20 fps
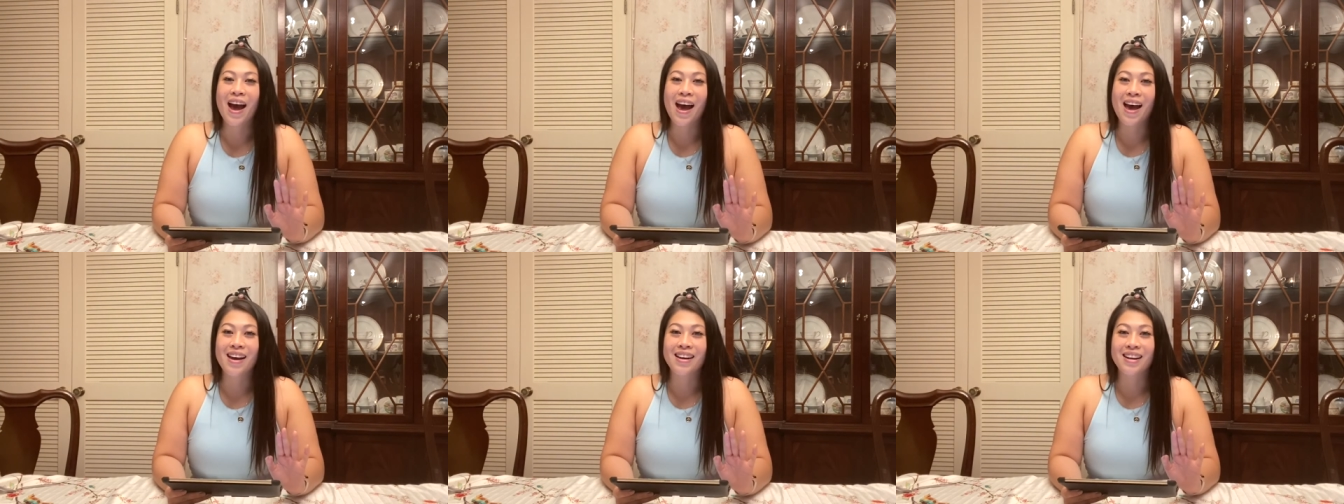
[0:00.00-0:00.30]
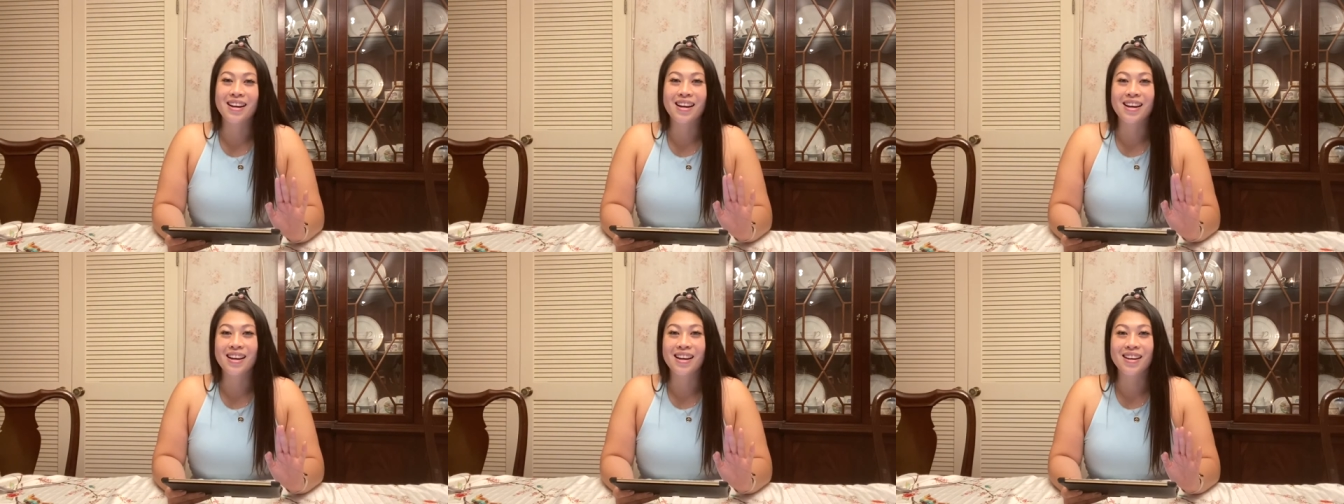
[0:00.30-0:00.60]

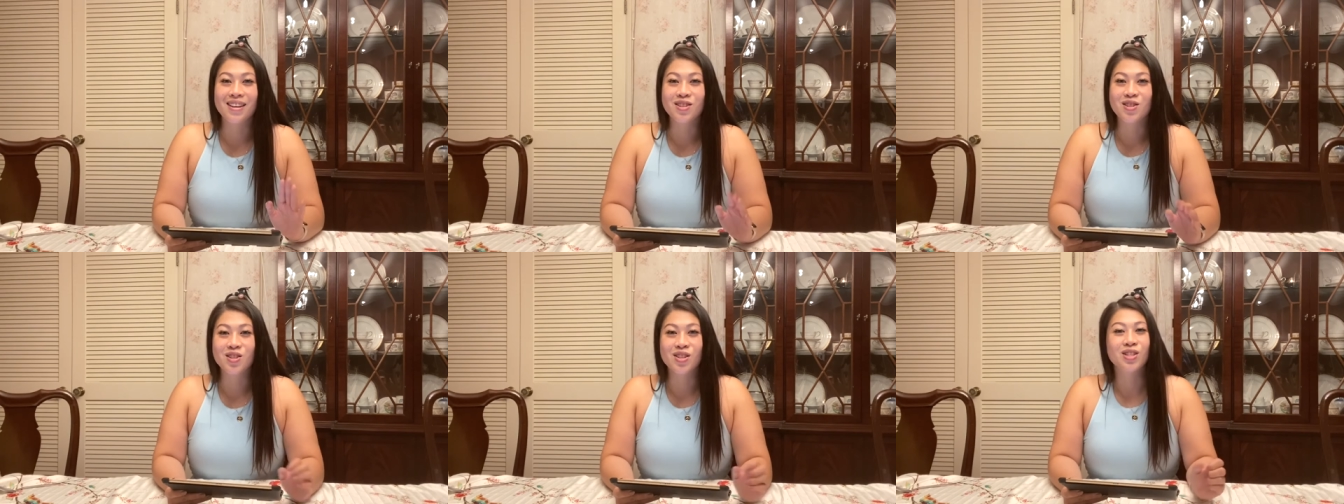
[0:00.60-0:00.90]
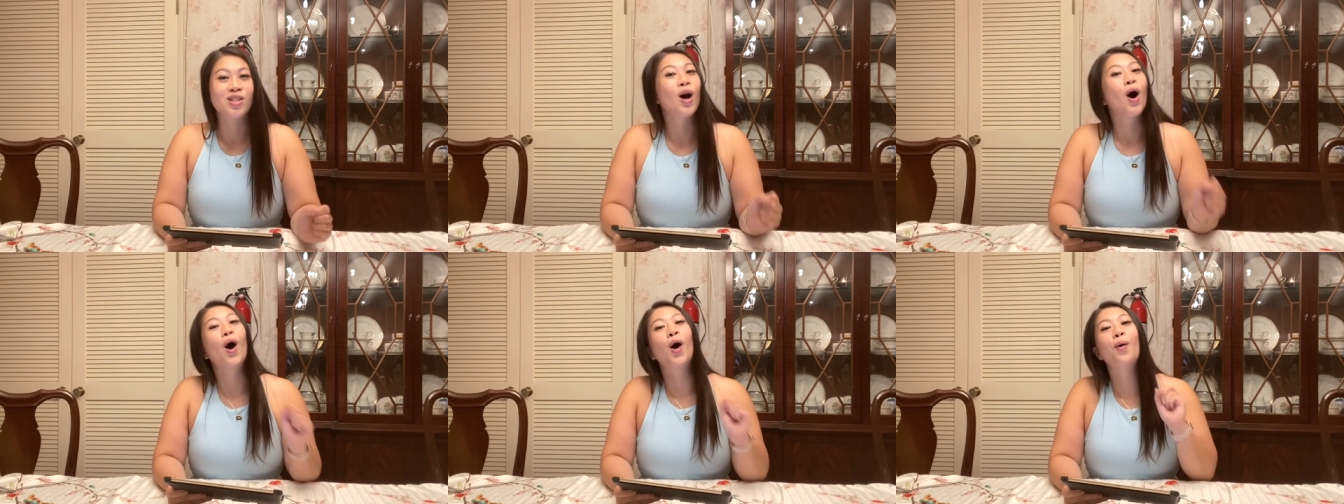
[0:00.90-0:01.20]
and he is
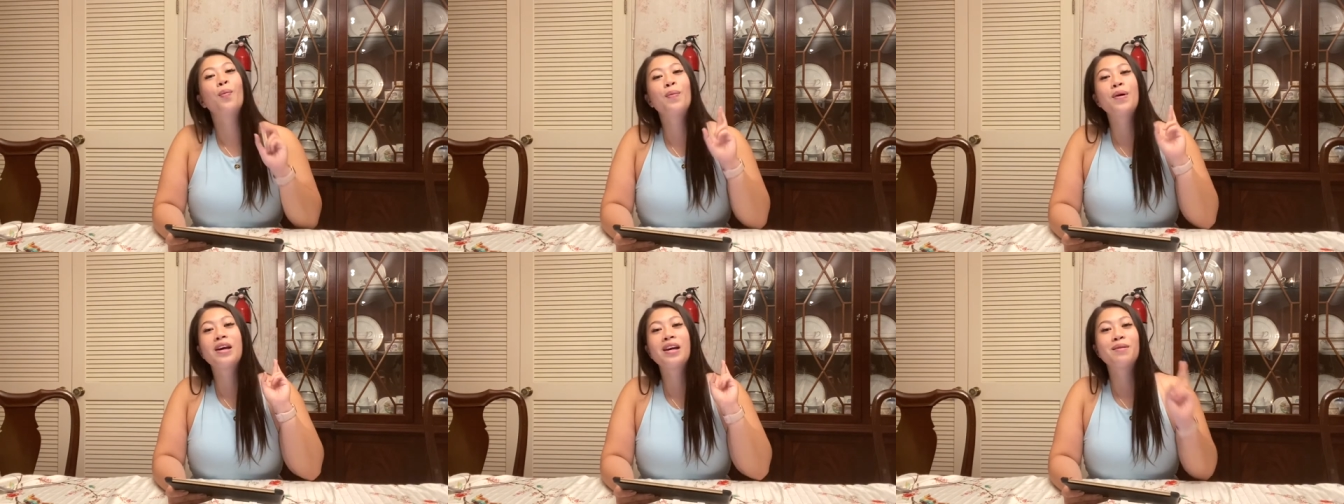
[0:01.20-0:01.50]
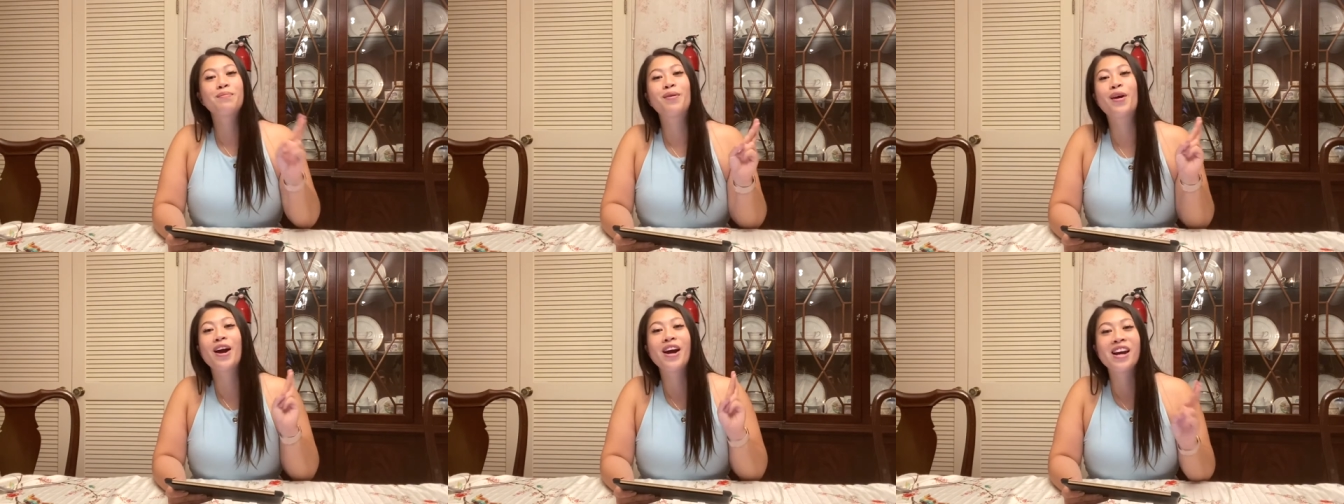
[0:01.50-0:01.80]
just hoping
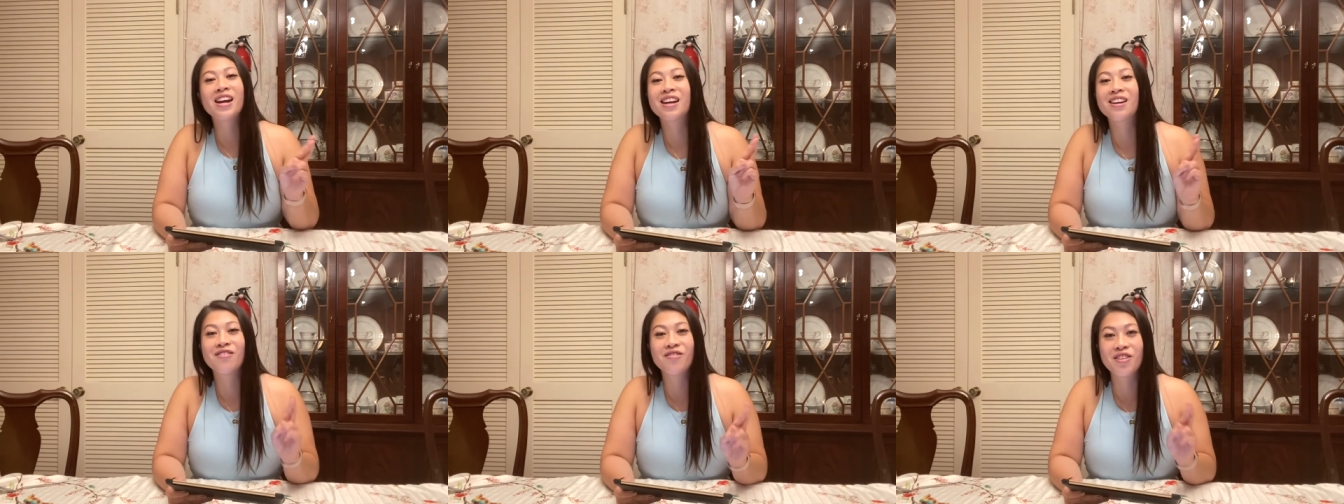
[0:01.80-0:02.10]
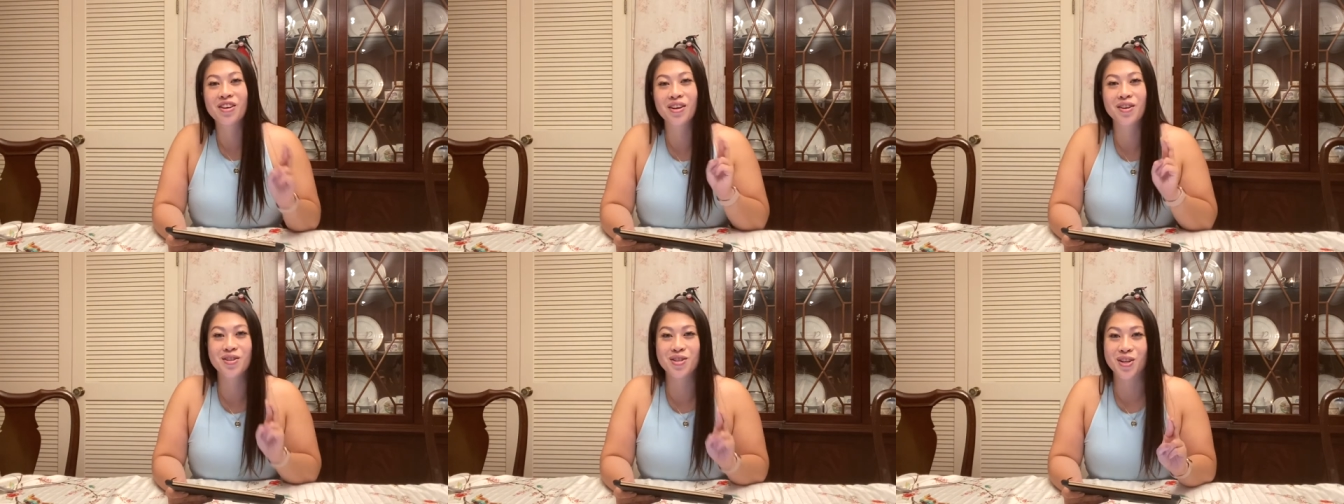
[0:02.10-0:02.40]
and praying and
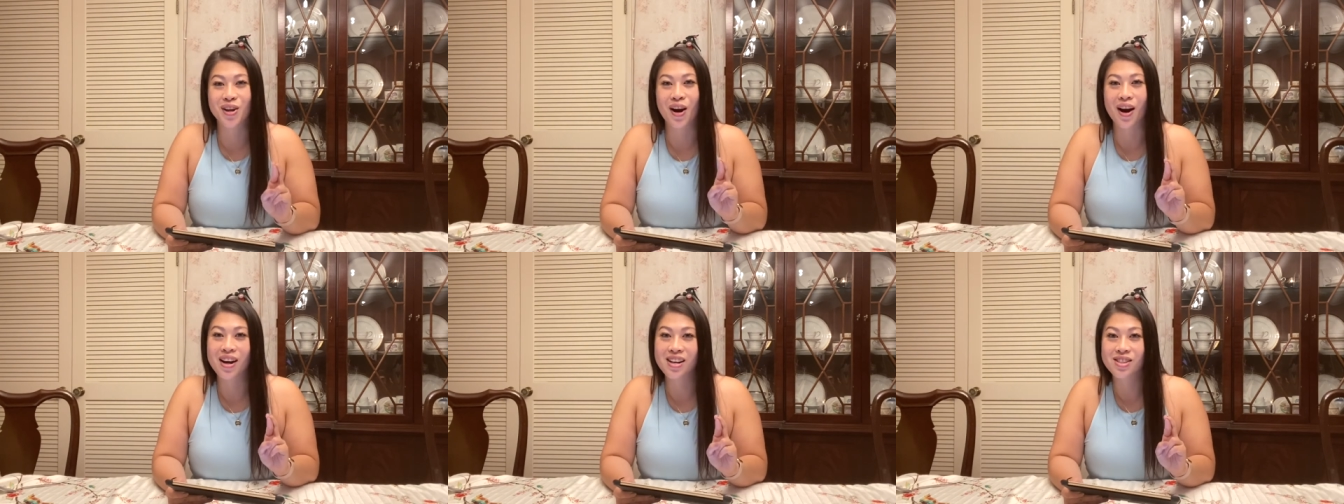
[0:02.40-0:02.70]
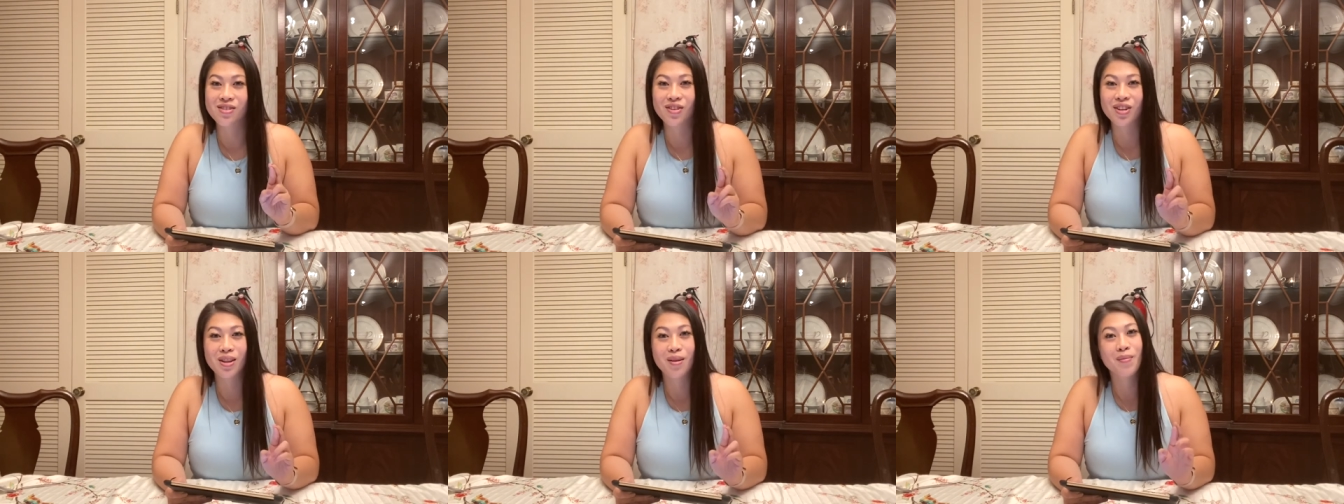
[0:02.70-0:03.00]
fingers
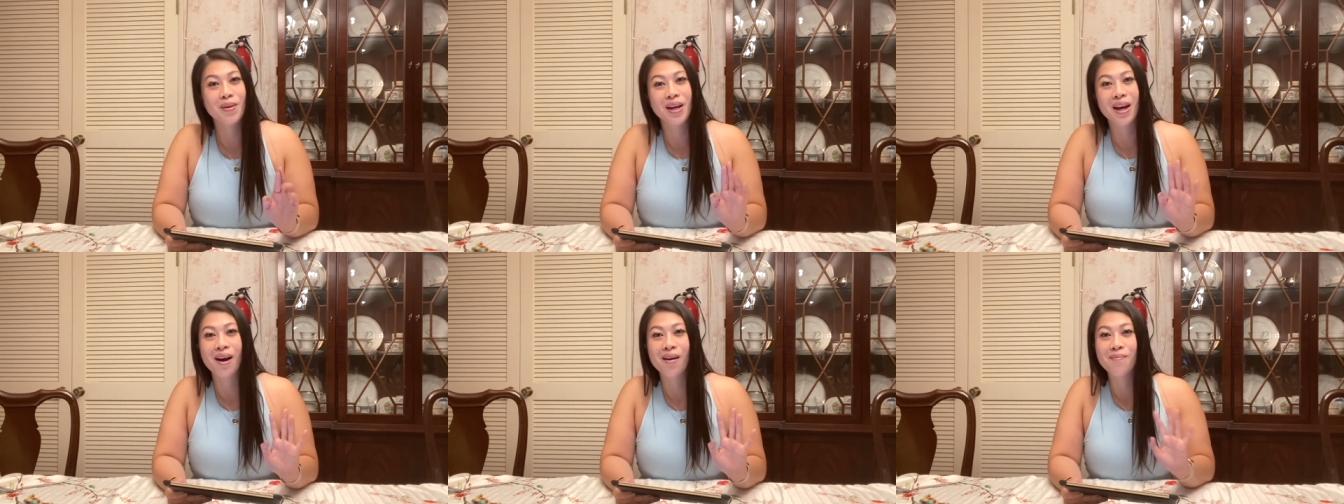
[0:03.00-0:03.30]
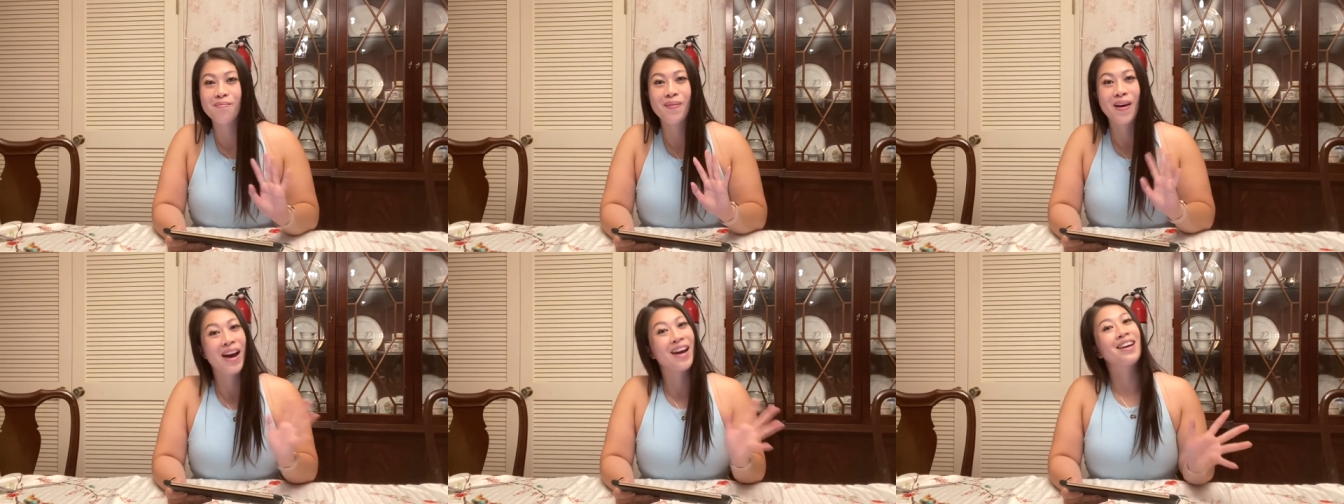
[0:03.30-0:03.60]
crossed for them to
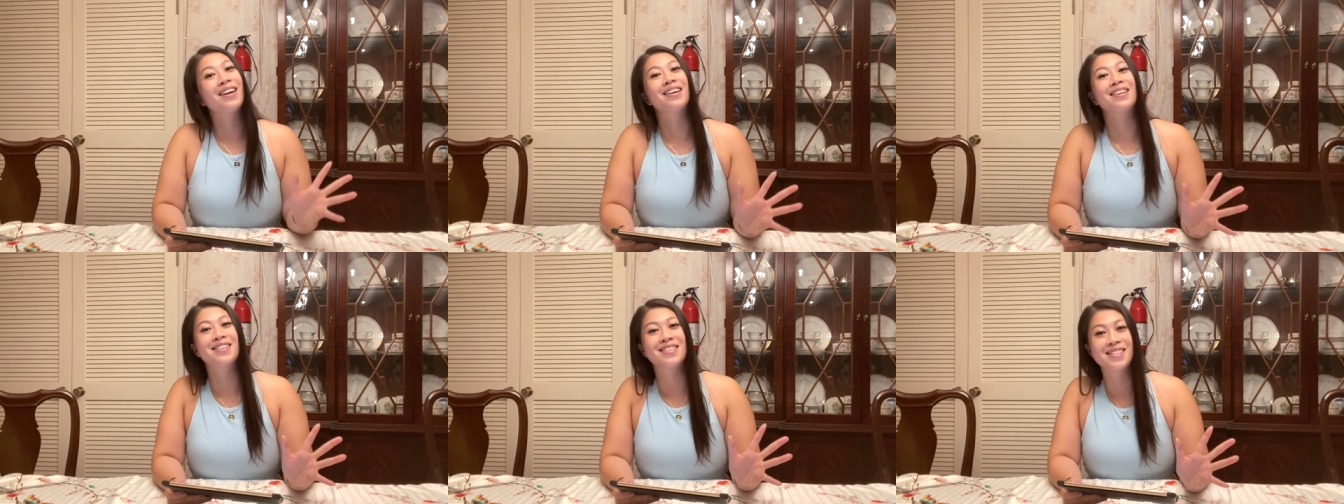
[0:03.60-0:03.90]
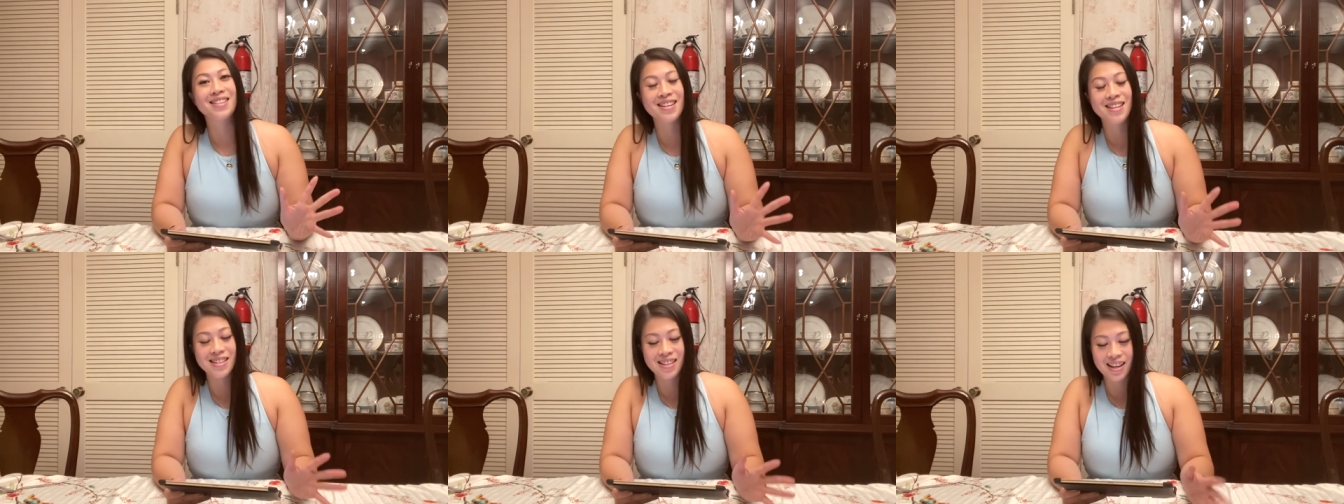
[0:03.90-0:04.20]
come back into
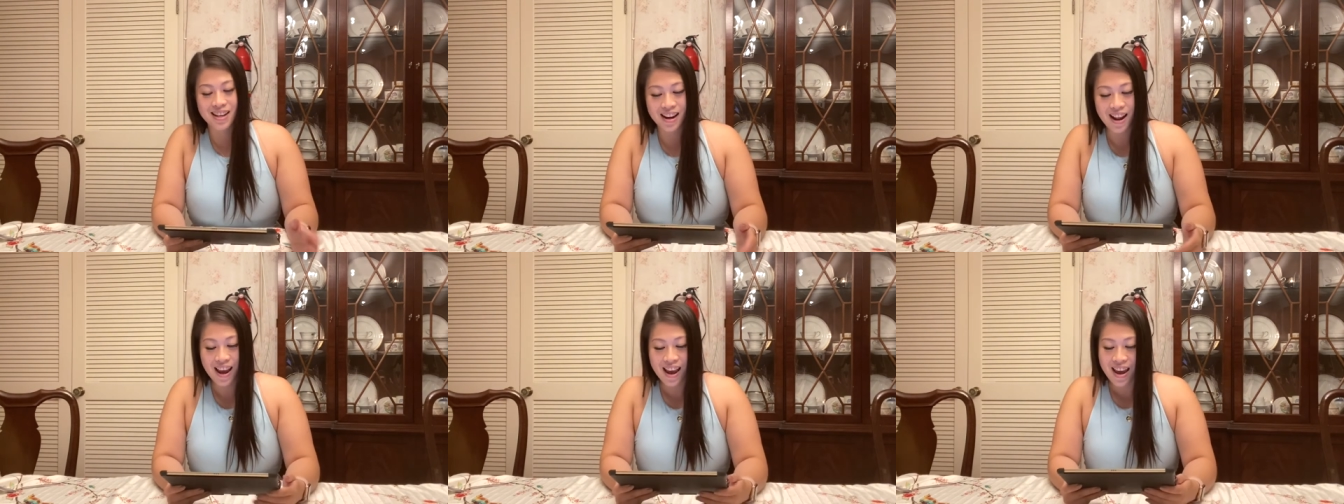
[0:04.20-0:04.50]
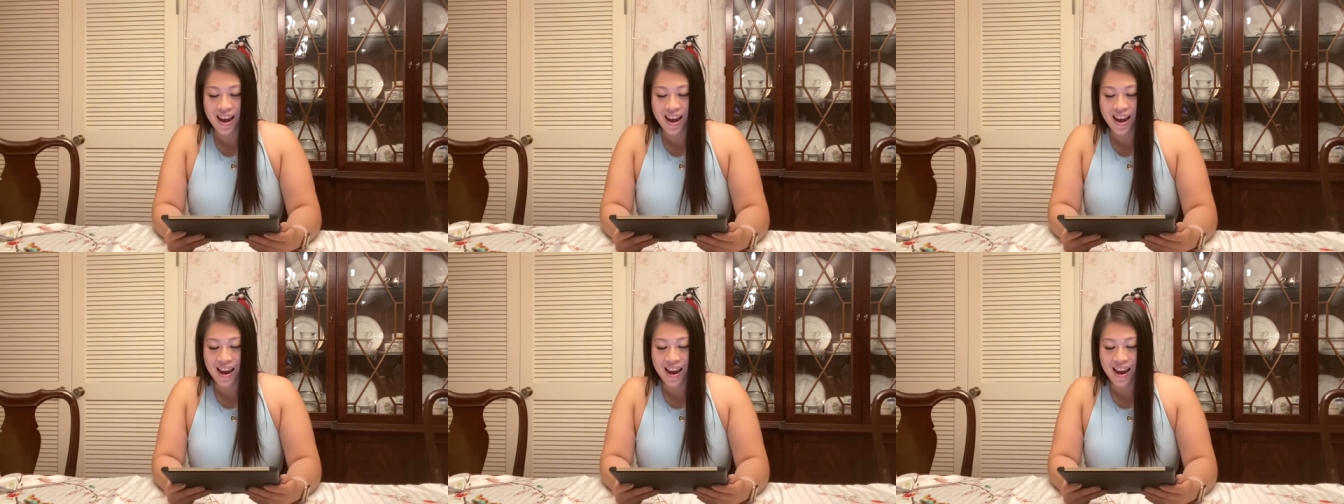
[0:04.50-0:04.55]
season,